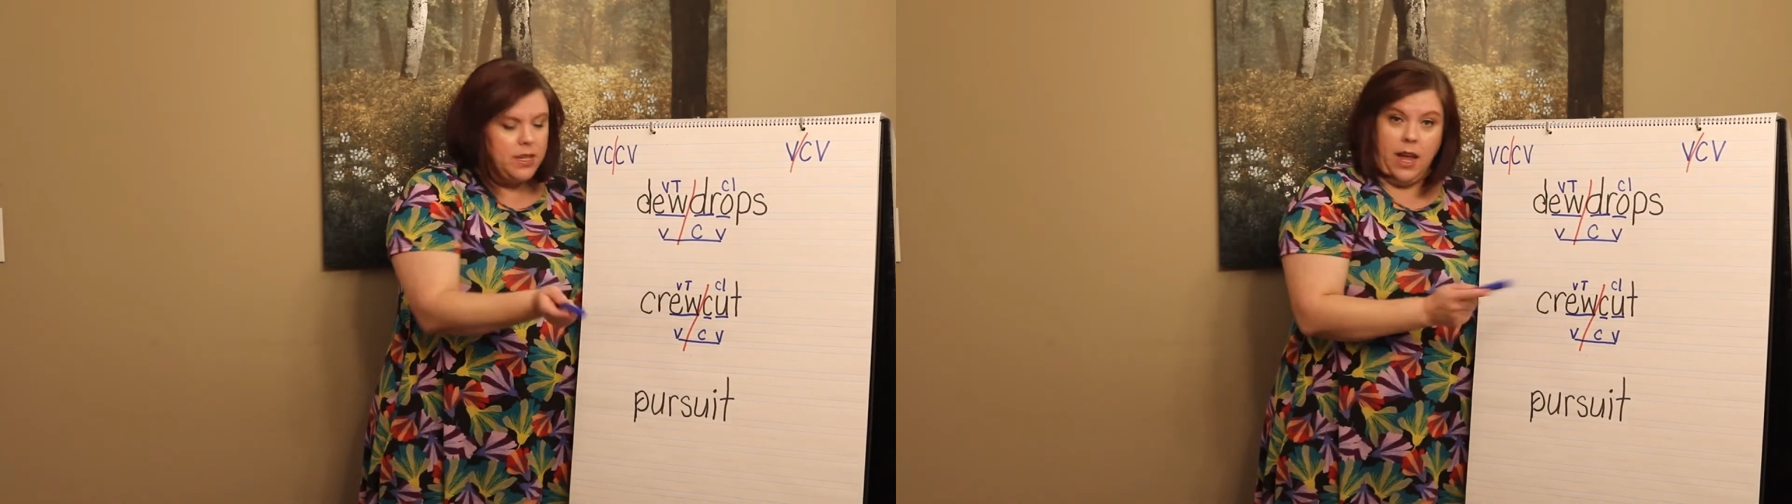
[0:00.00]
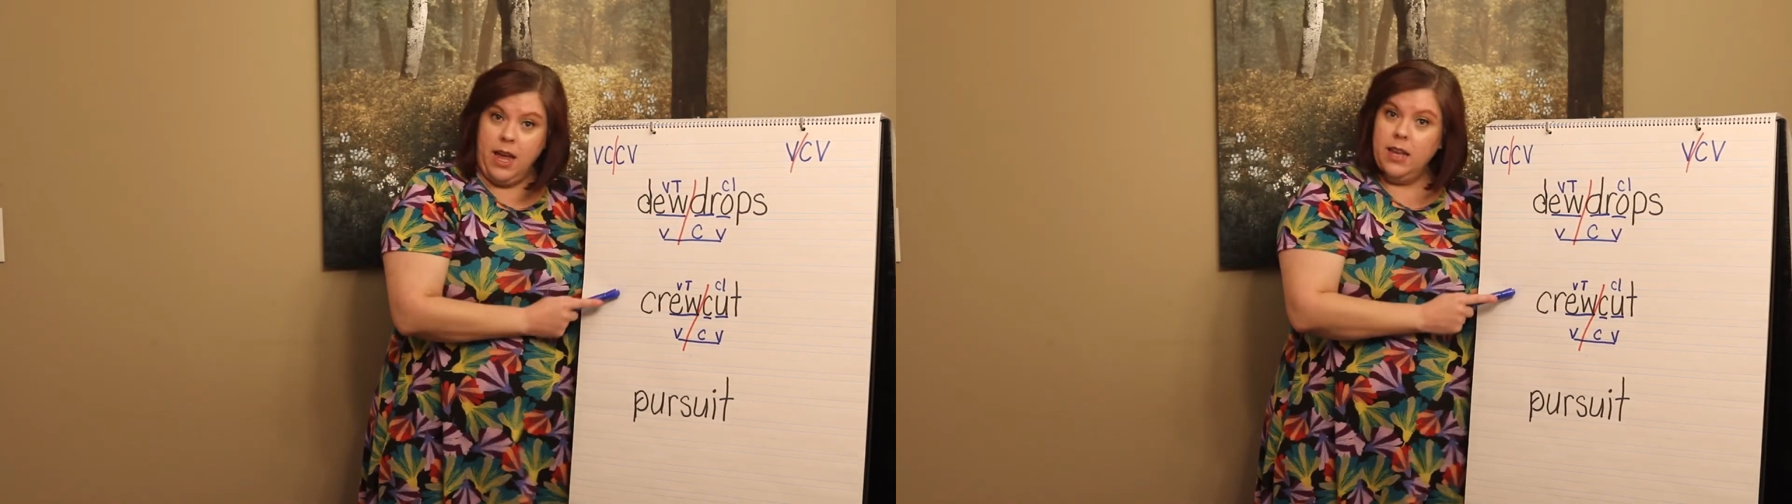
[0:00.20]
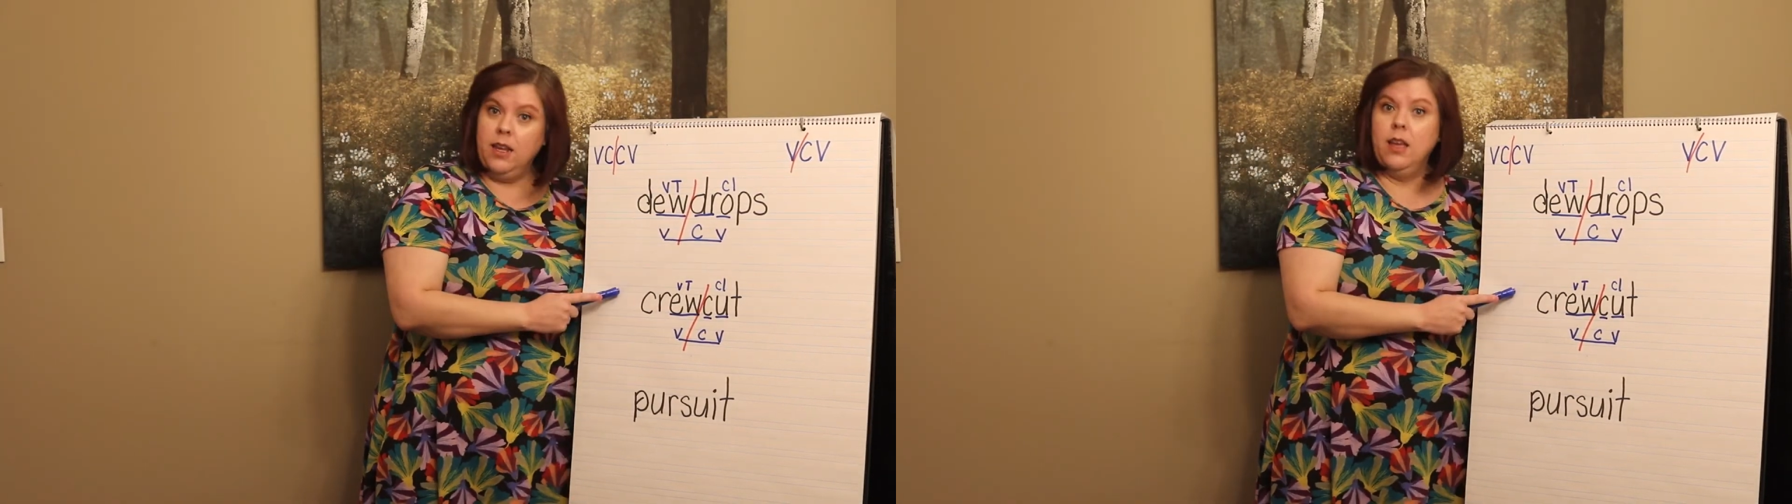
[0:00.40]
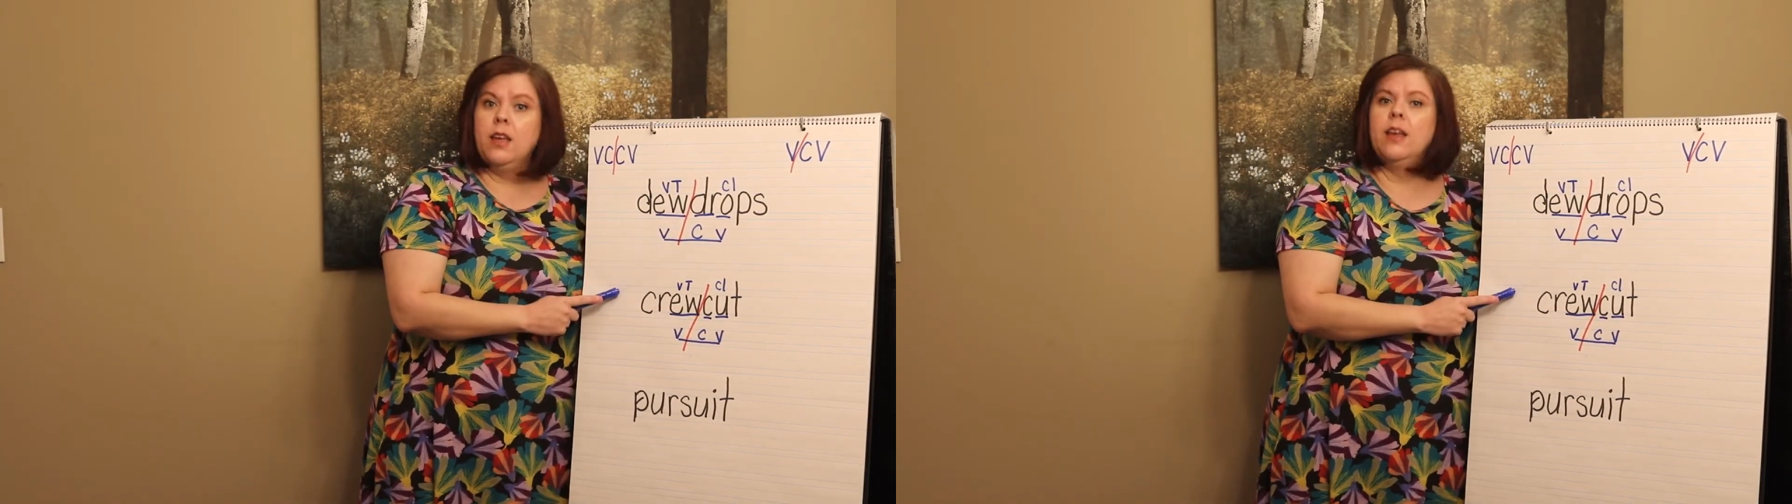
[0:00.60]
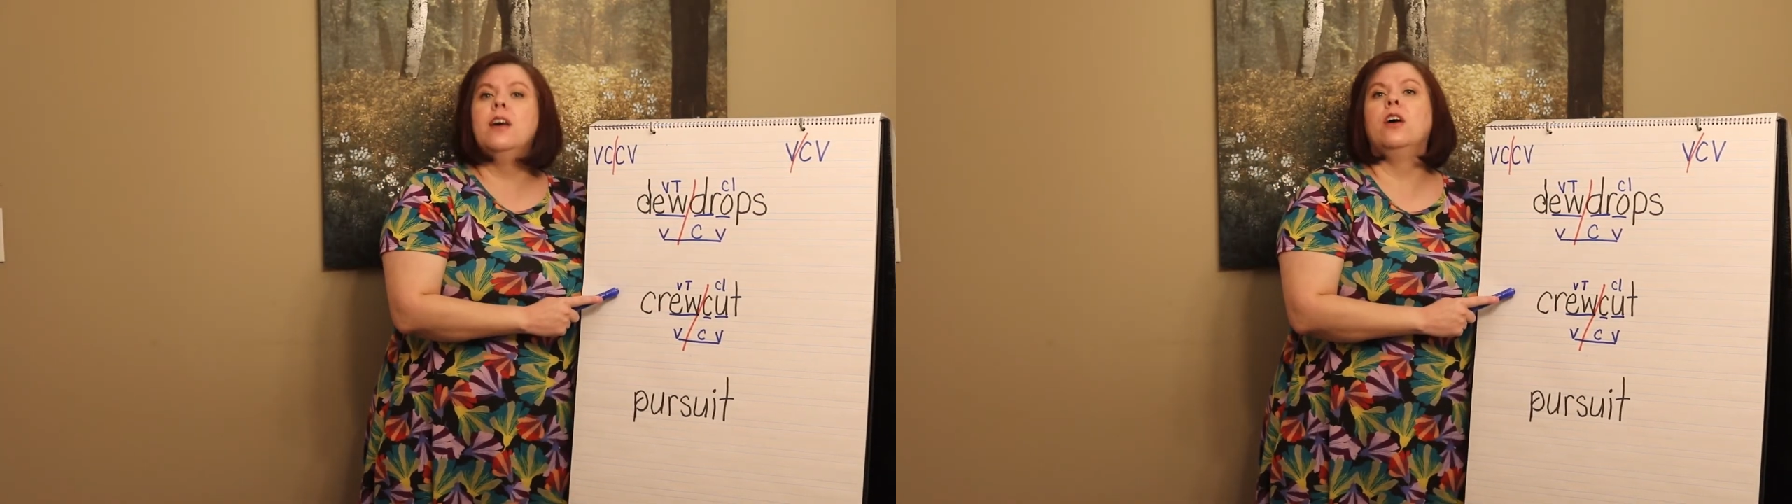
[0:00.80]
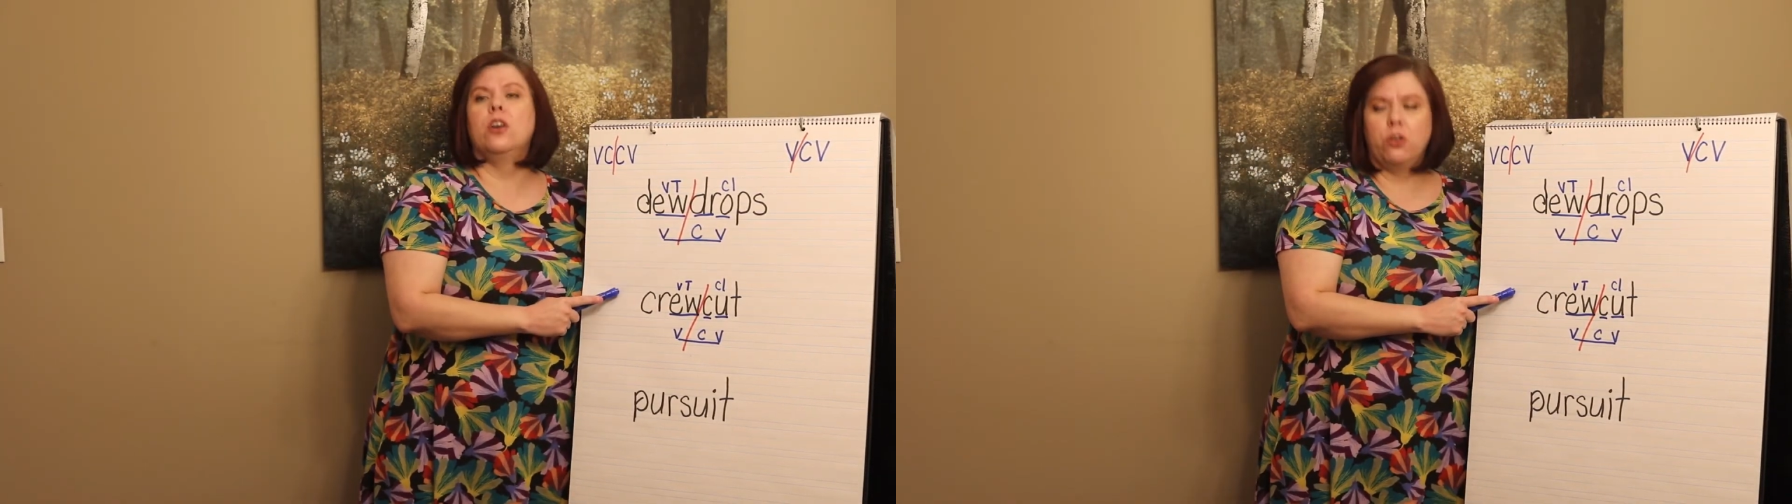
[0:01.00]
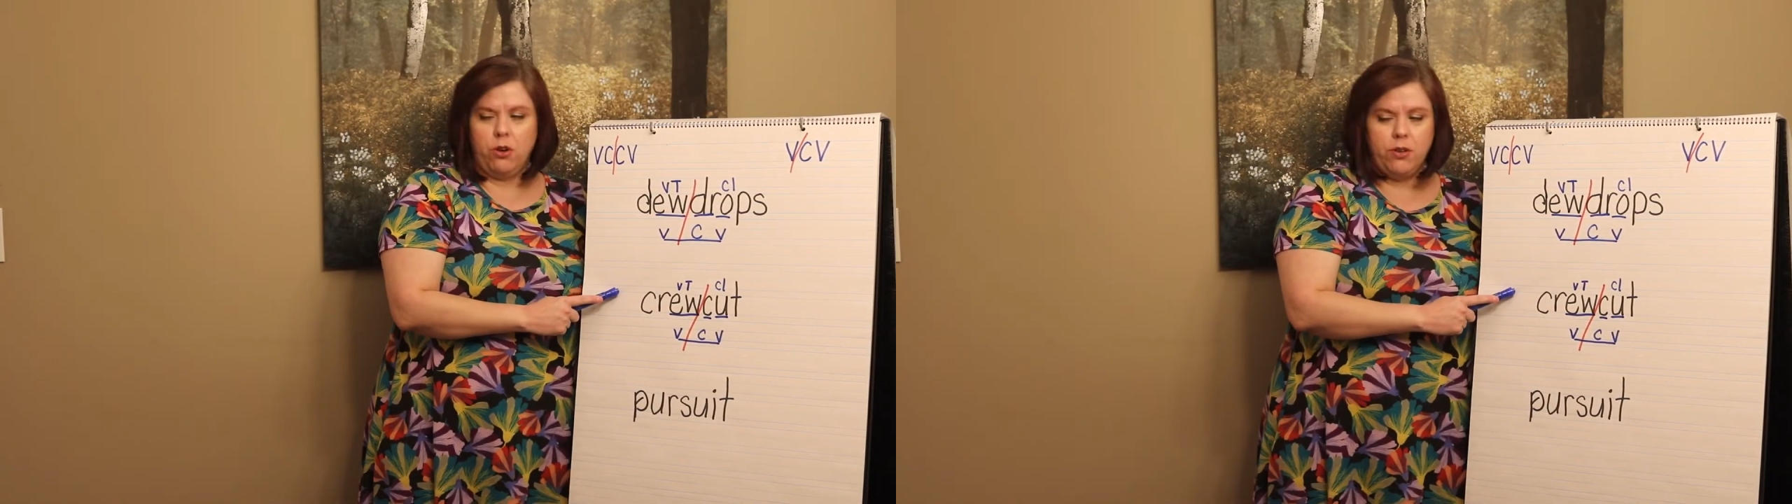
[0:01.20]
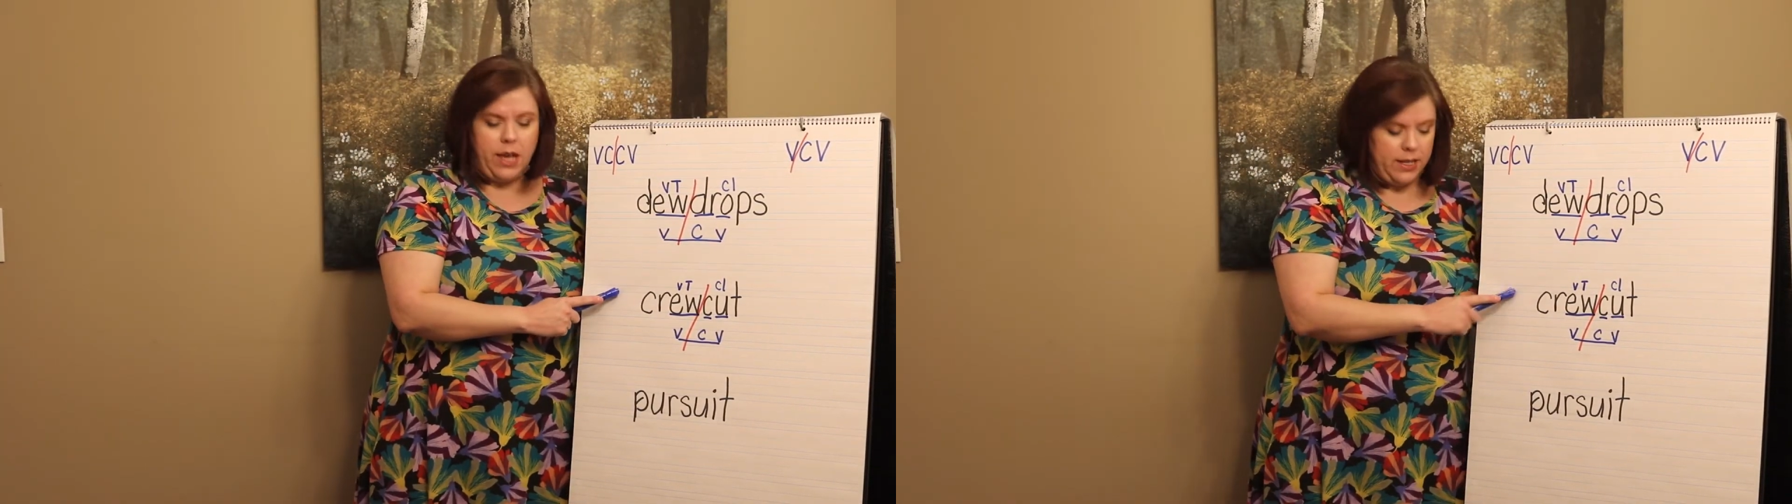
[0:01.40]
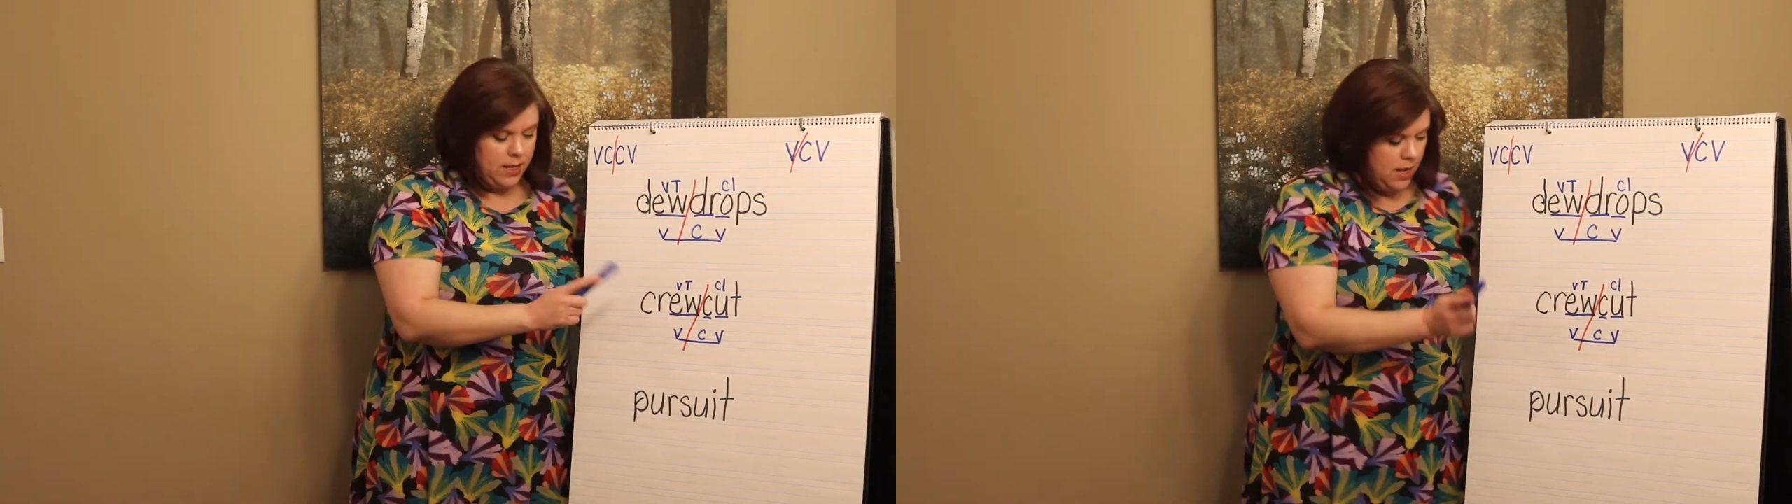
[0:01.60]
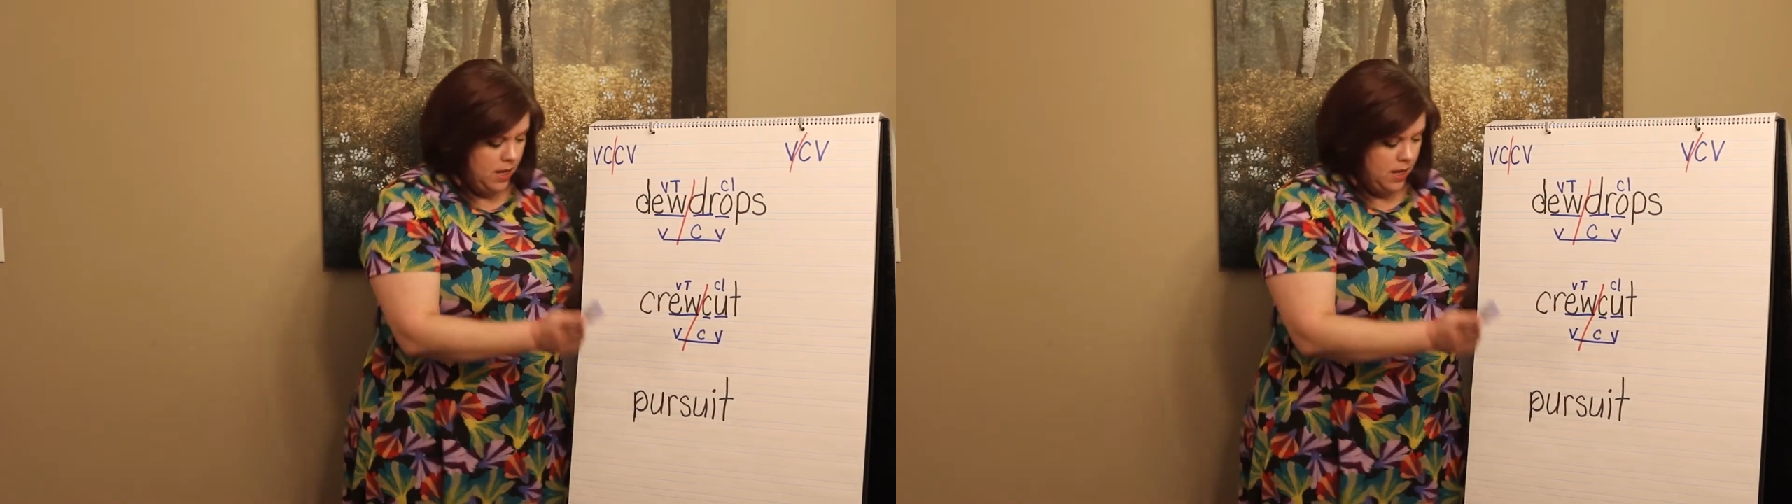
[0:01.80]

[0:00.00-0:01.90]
and crew cut.